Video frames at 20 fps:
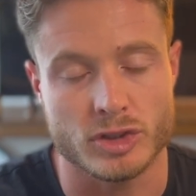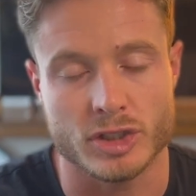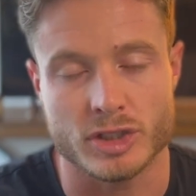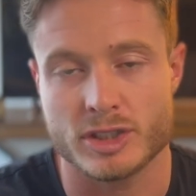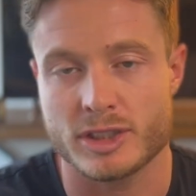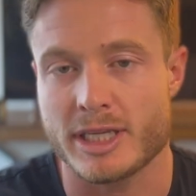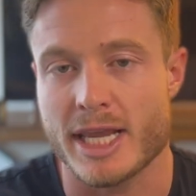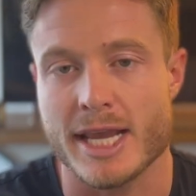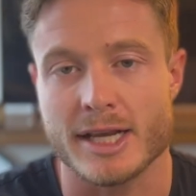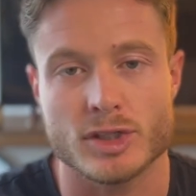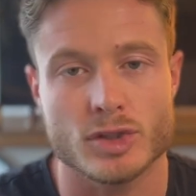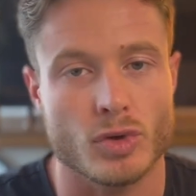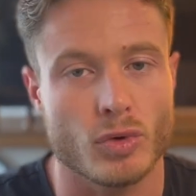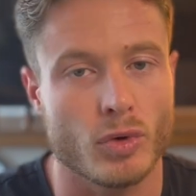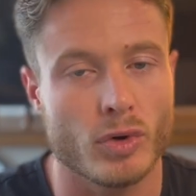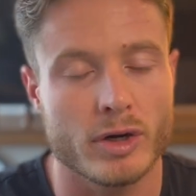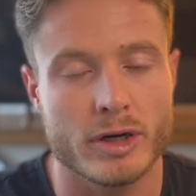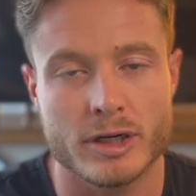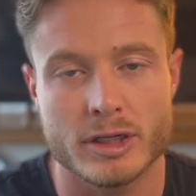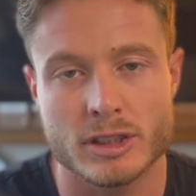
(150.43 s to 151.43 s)
just takes
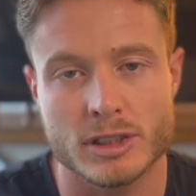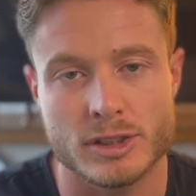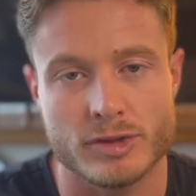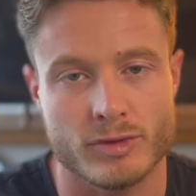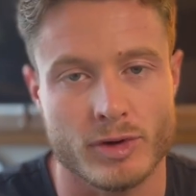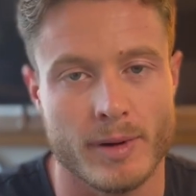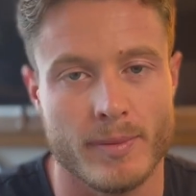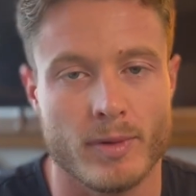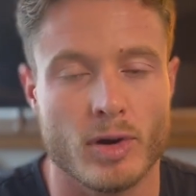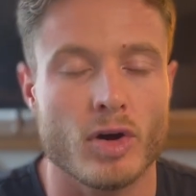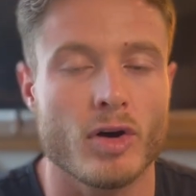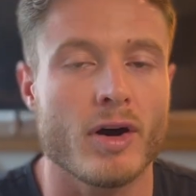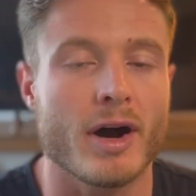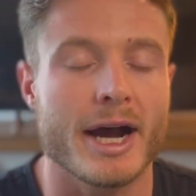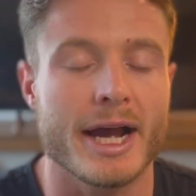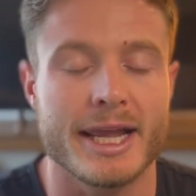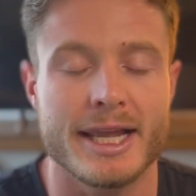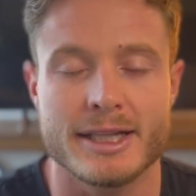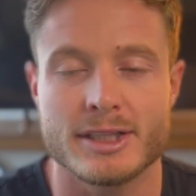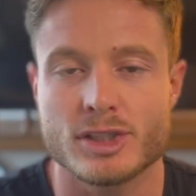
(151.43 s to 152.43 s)
orders from
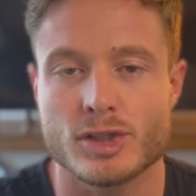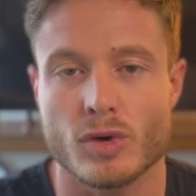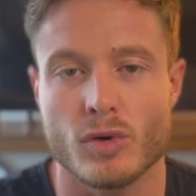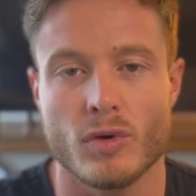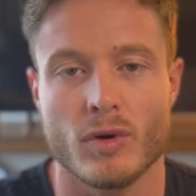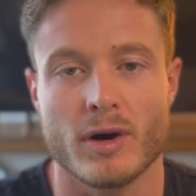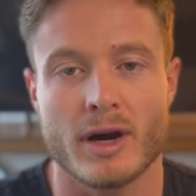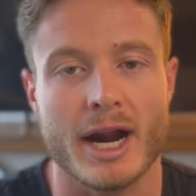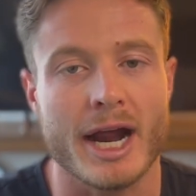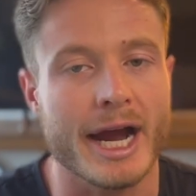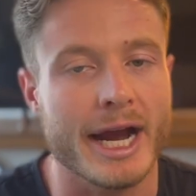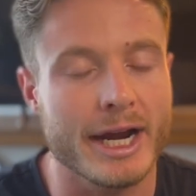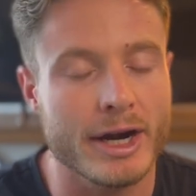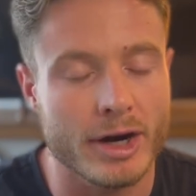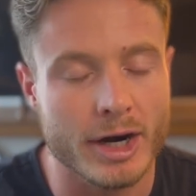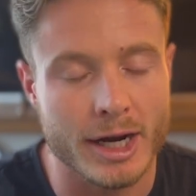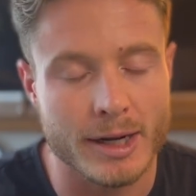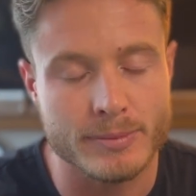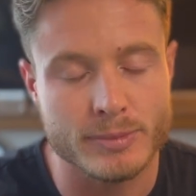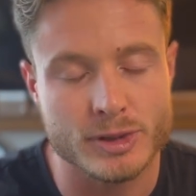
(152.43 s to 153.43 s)
clients or
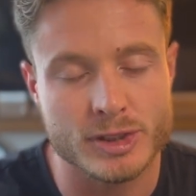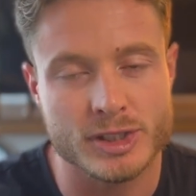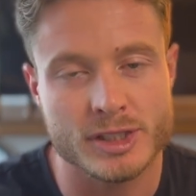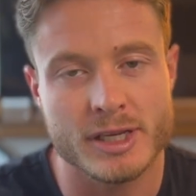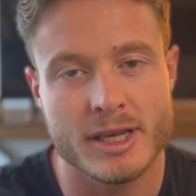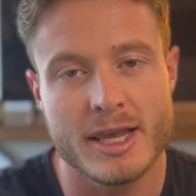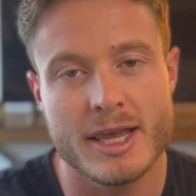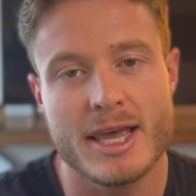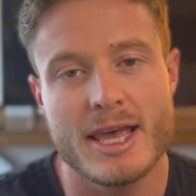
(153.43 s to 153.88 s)
higher ups